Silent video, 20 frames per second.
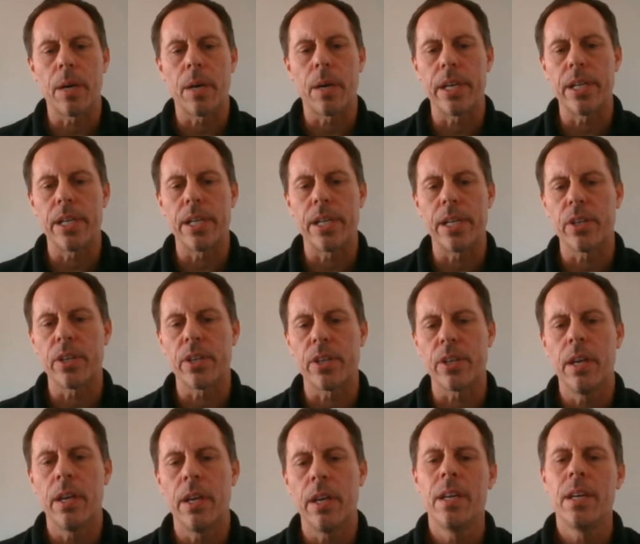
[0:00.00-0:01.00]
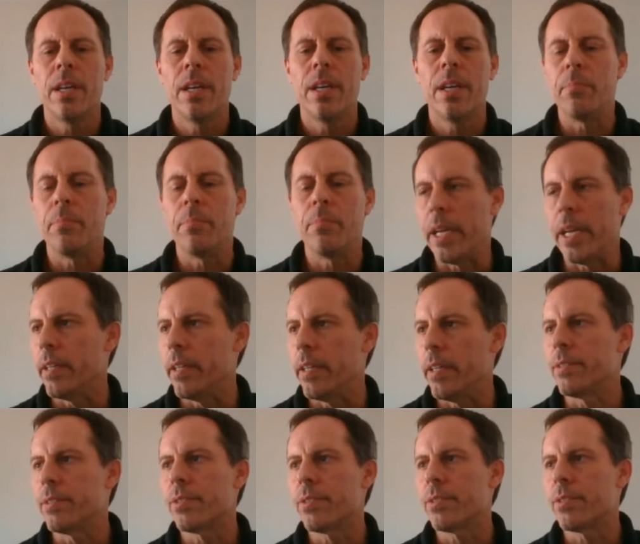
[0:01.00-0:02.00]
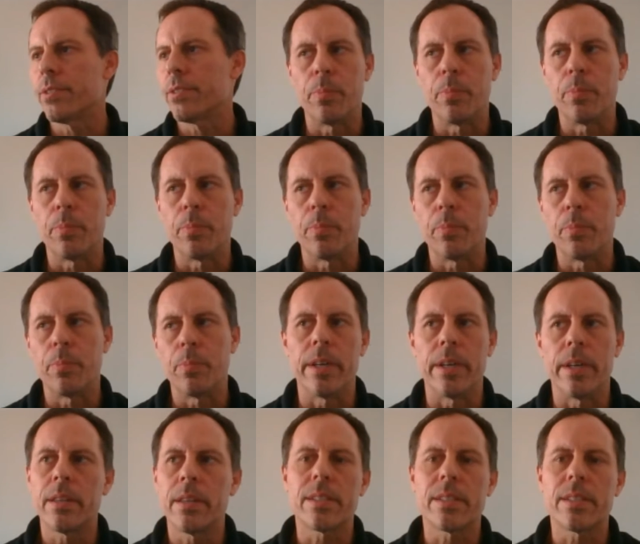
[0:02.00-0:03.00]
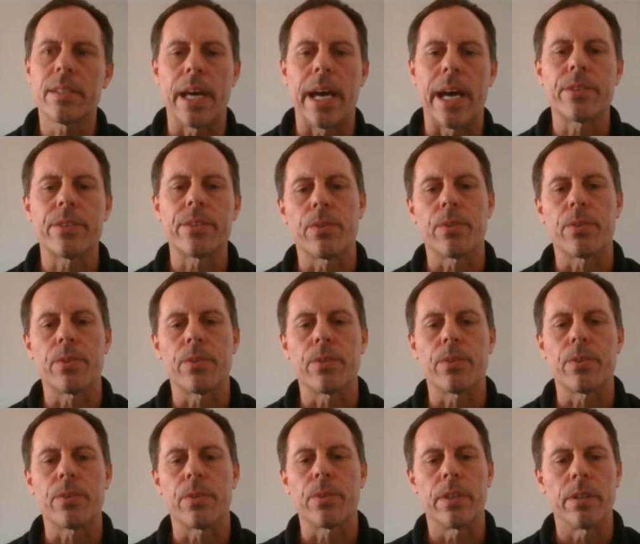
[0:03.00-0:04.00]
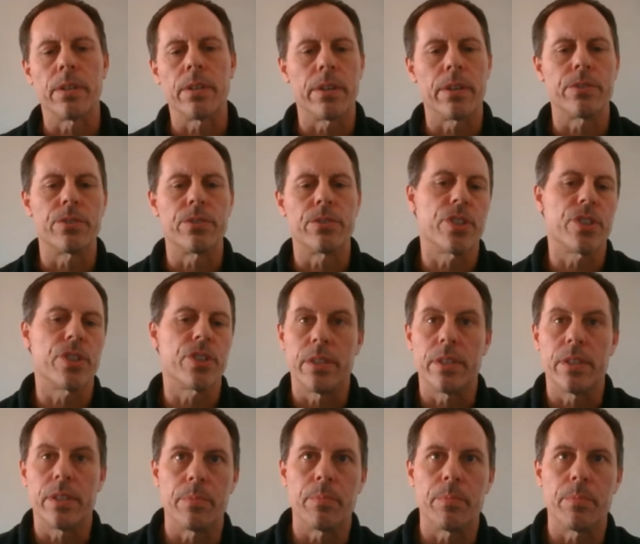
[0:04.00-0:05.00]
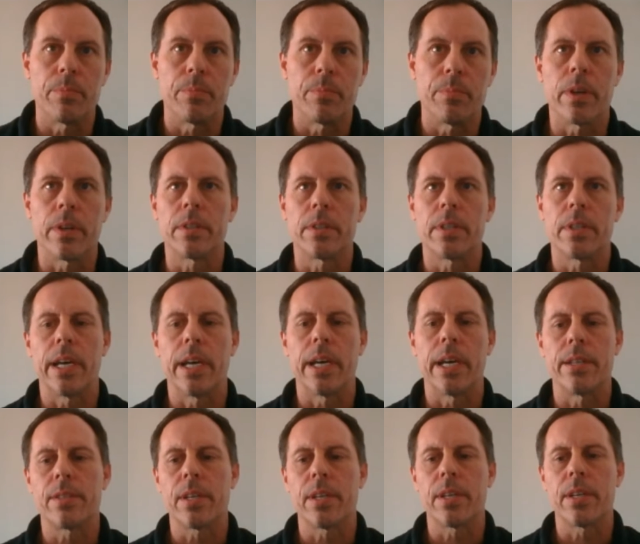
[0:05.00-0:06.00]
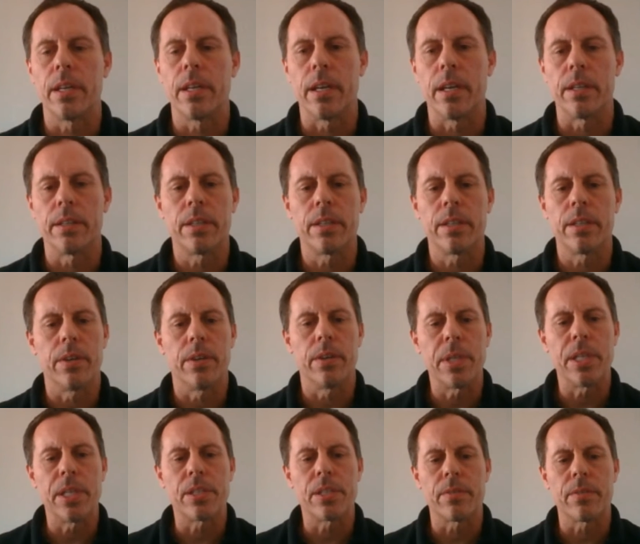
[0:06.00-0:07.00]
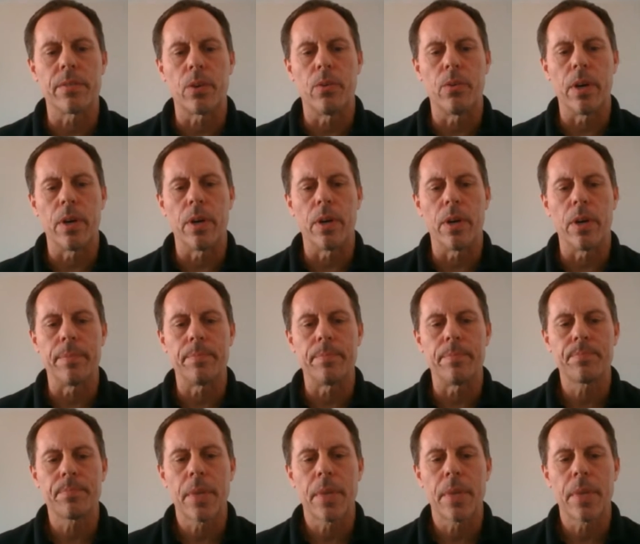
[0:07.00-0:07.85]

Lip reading: operation, maintenance, throughput, things of that sort that are just as important as a piece of equipment.